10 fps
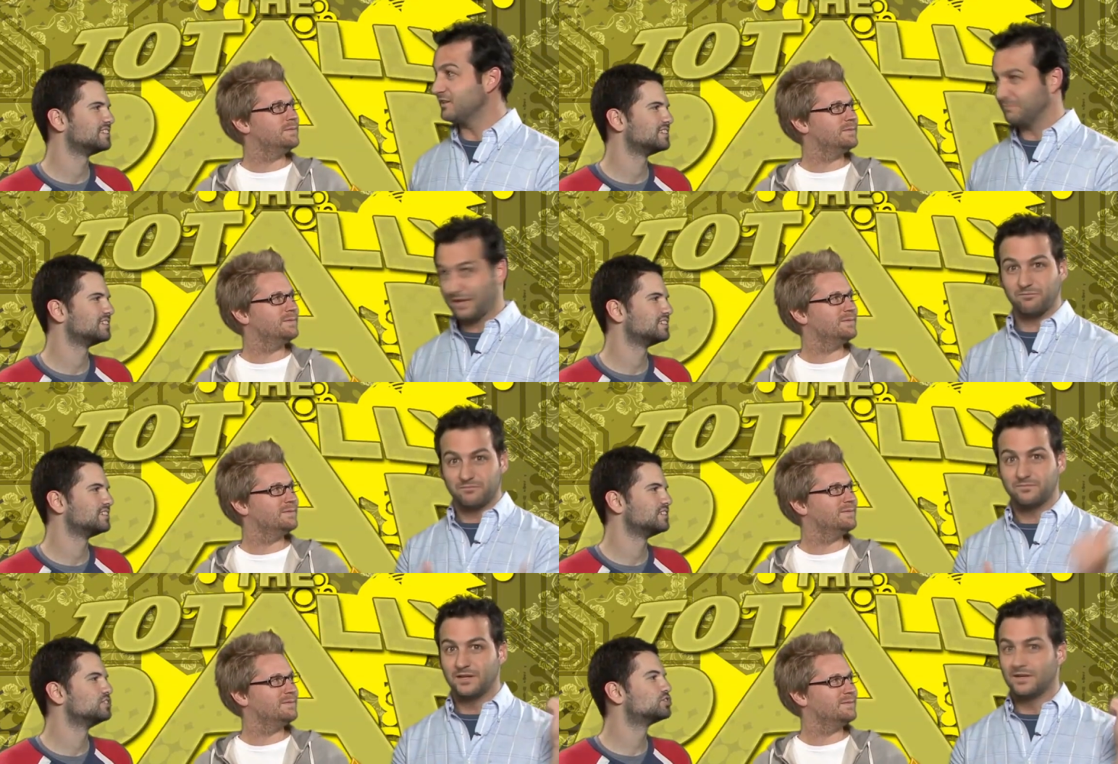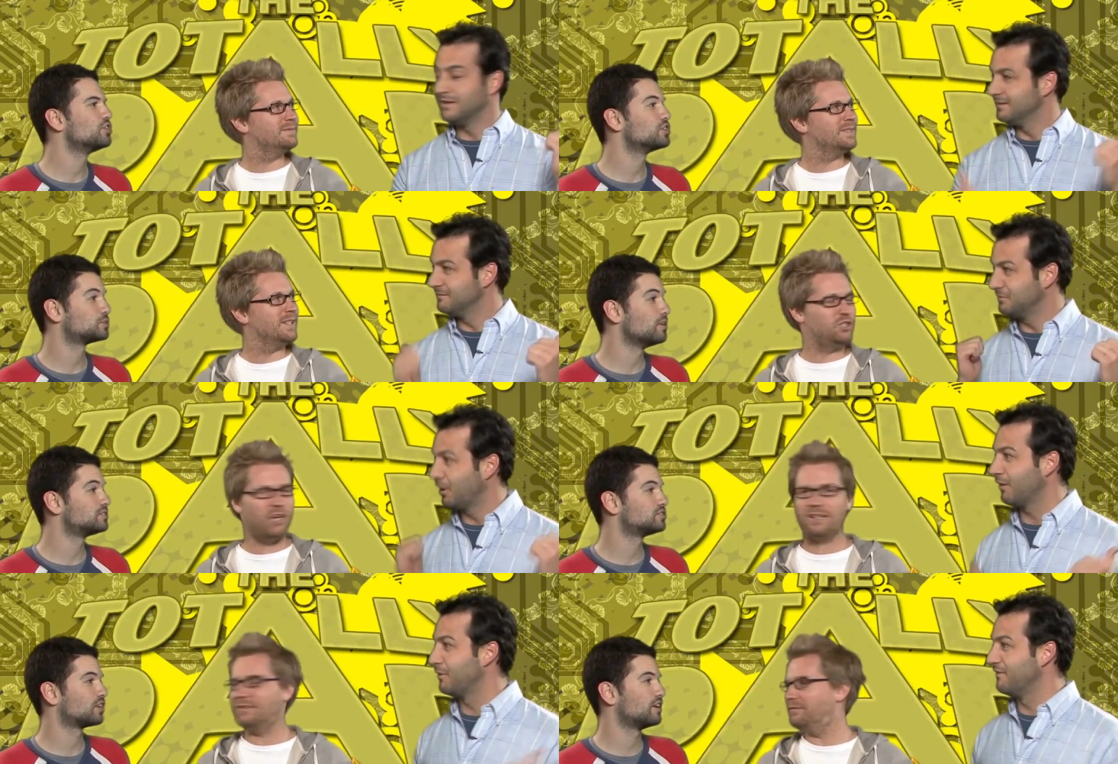Speaker 1: to like so you're supposed
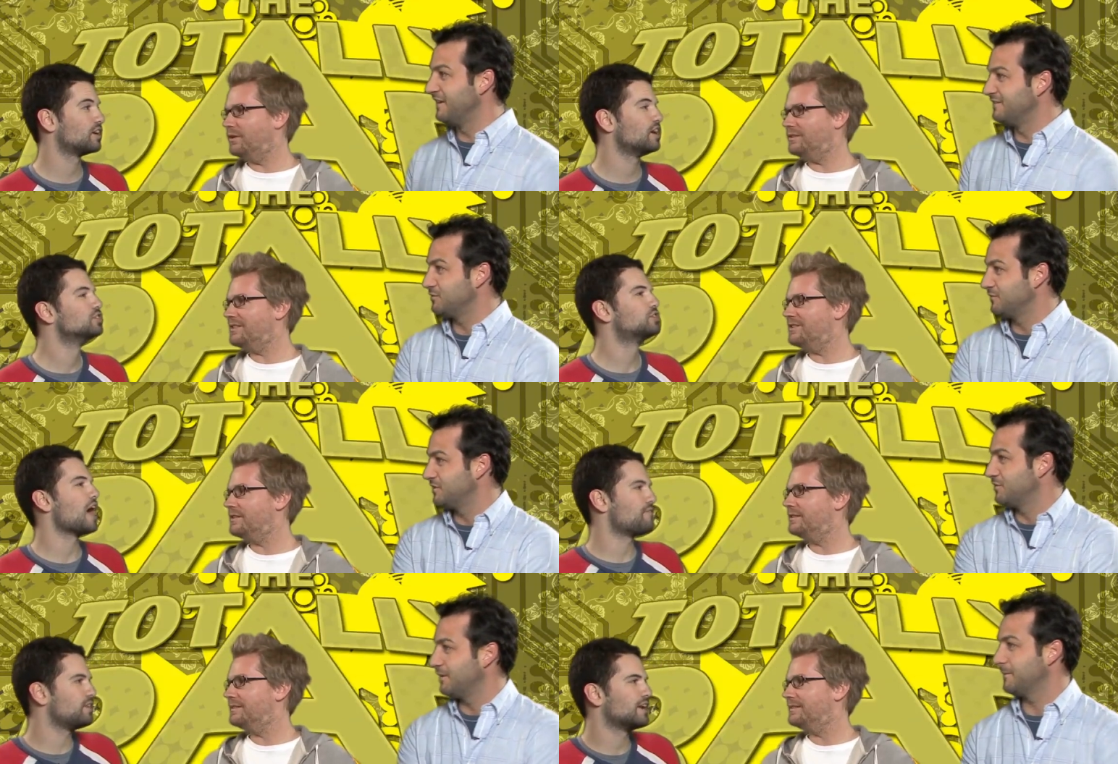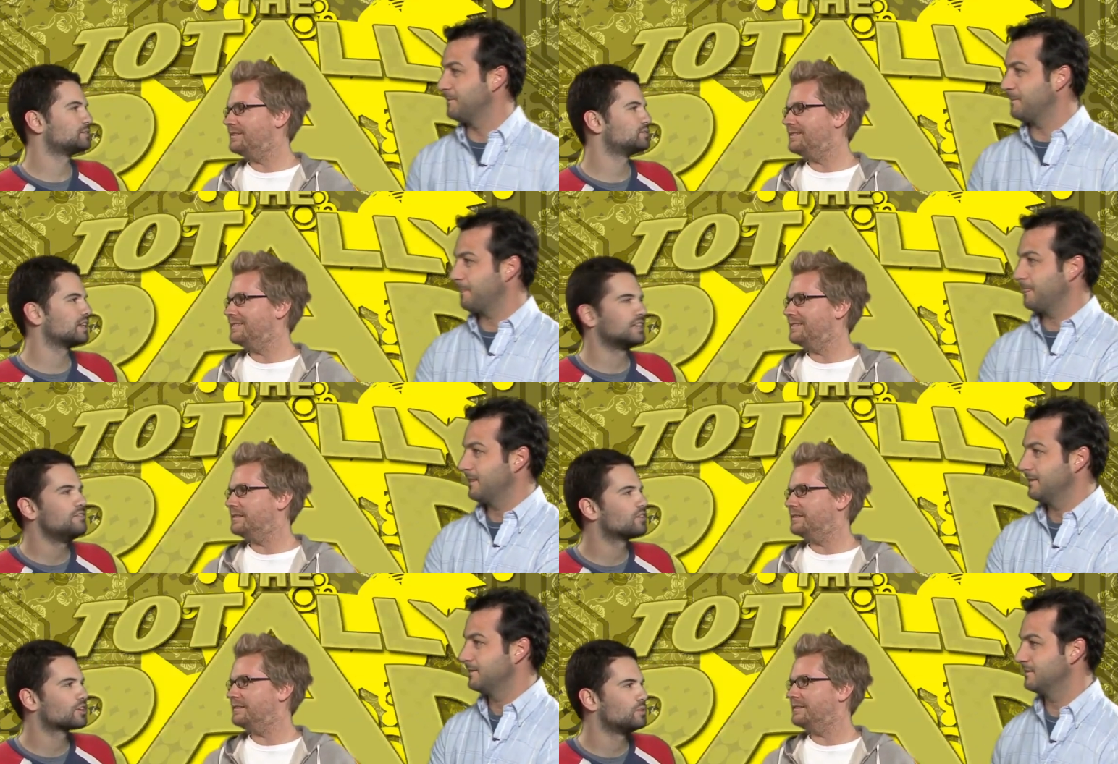to turn So every, you're not supposed to like
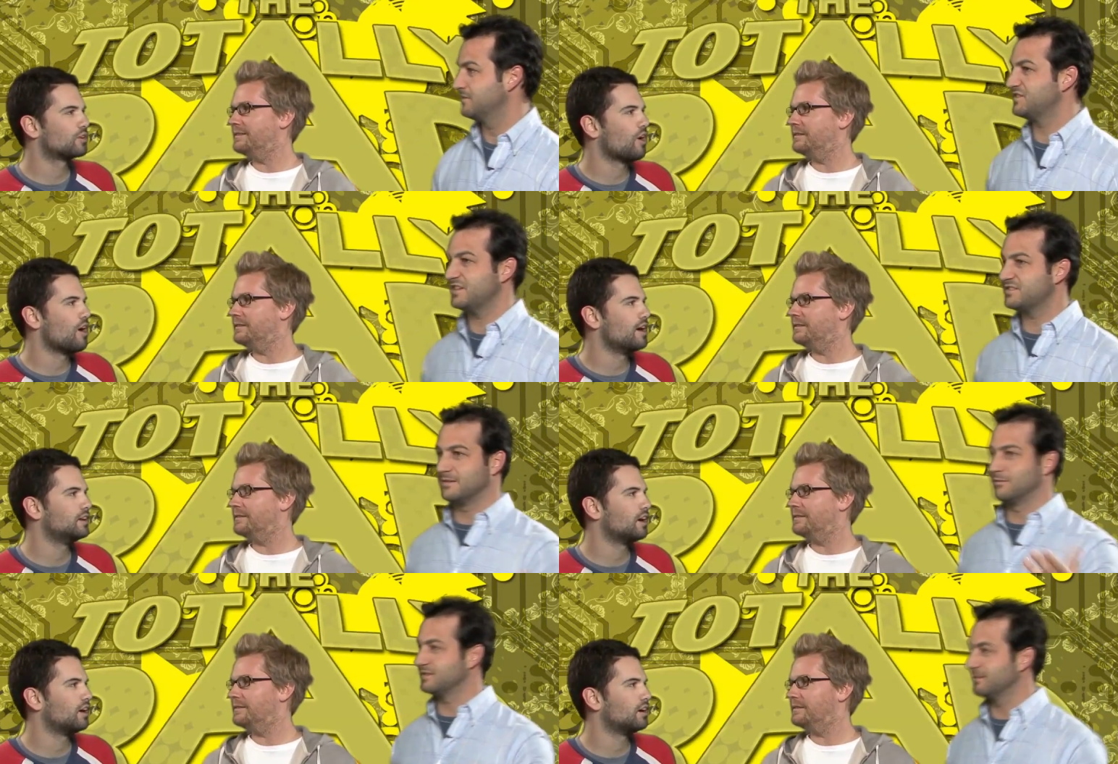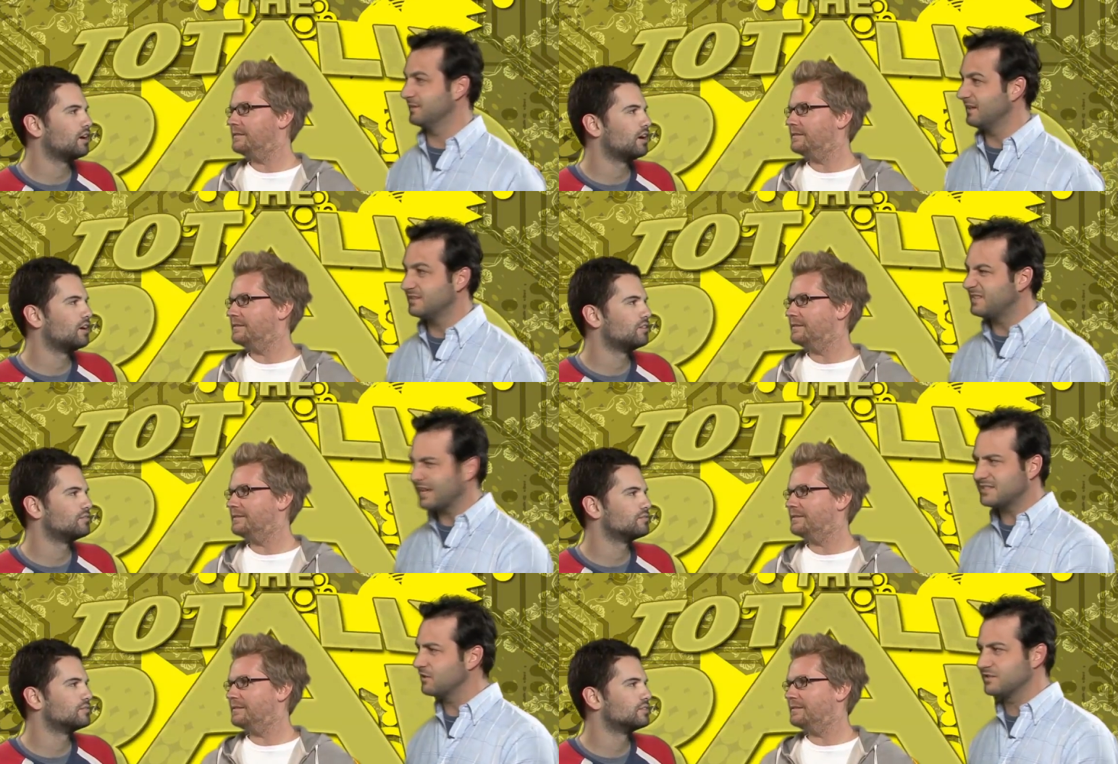leave your computer system on. System or something. It's a
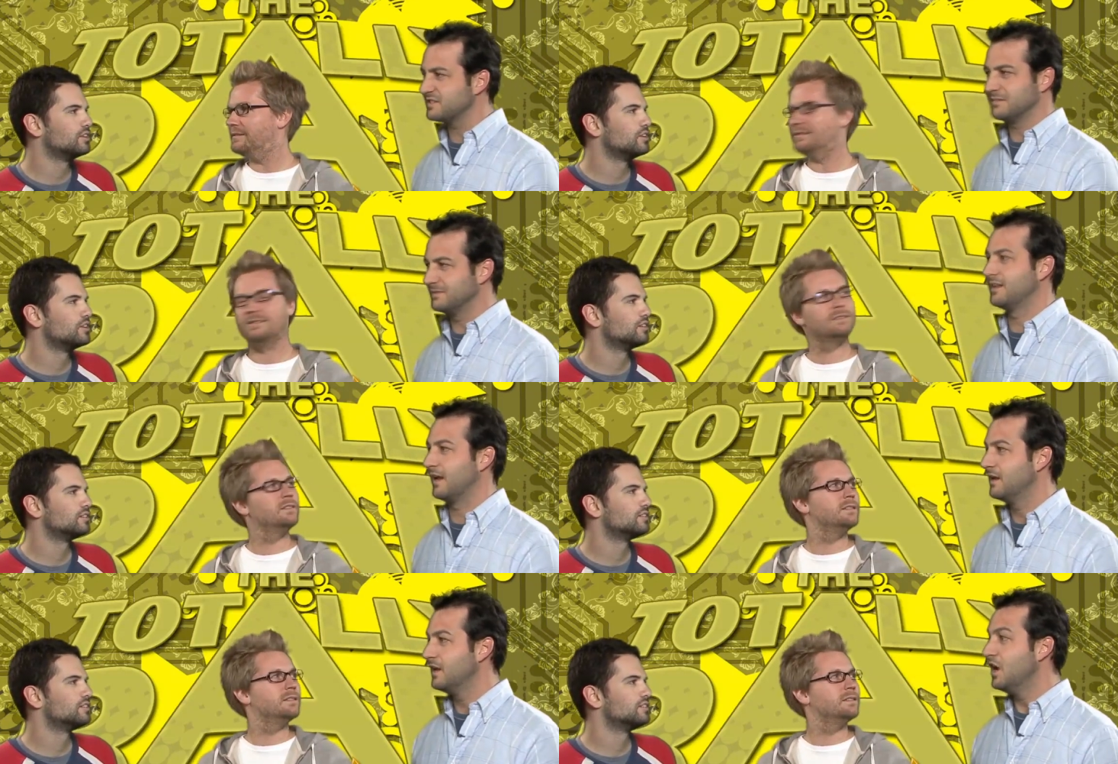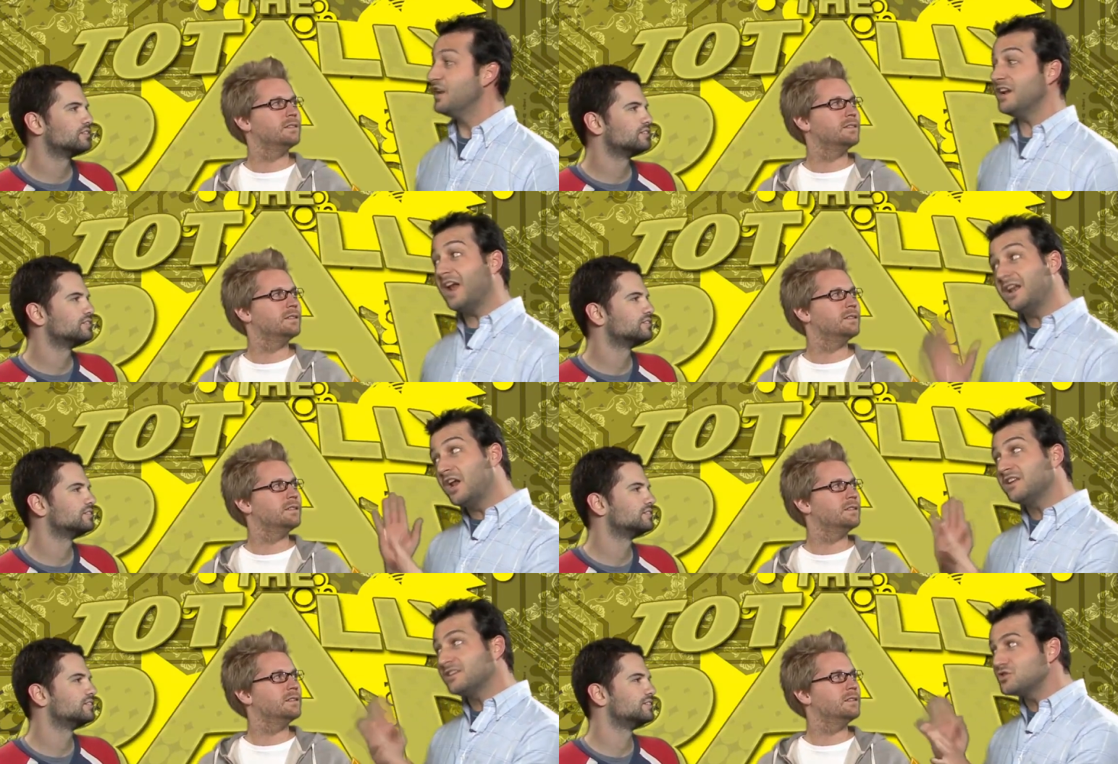Tekzilla system did that. No, no,
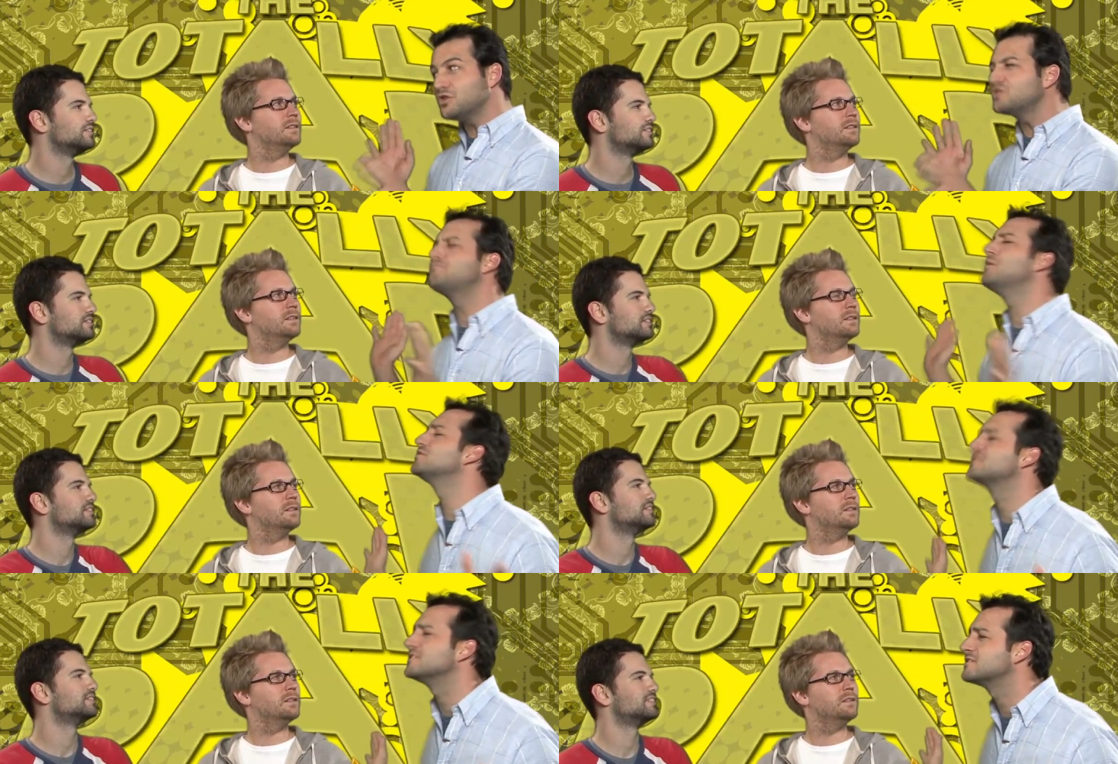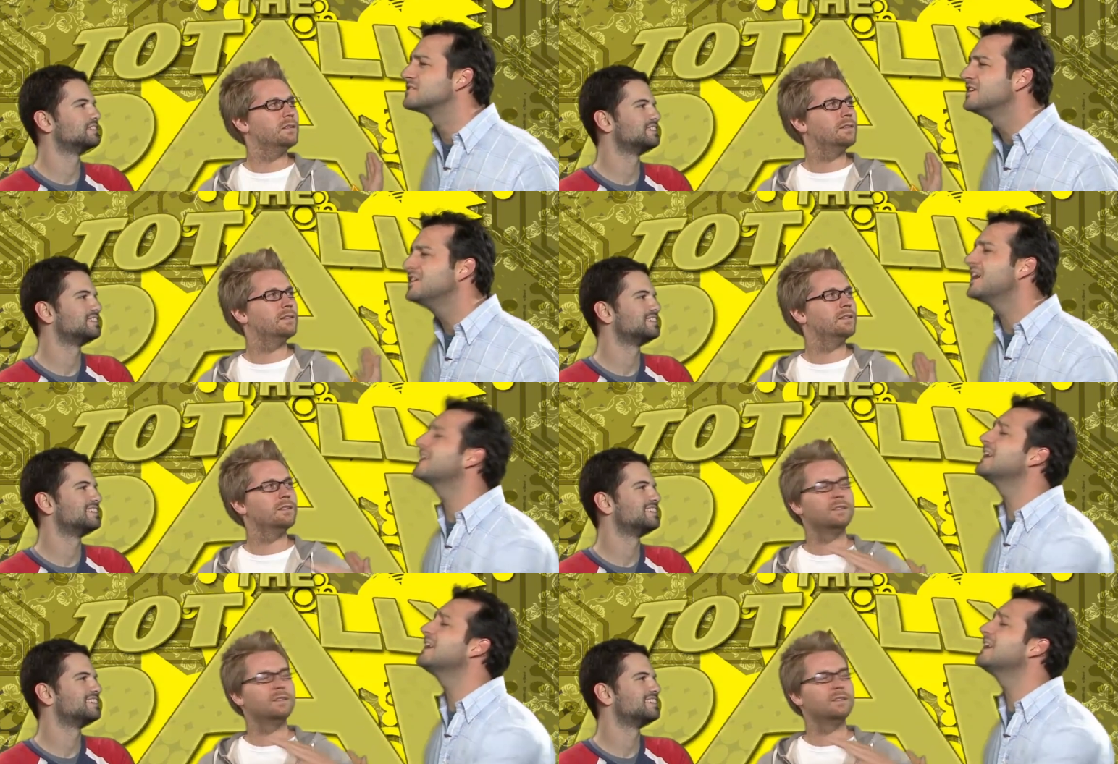no. There's no sposdas. You got a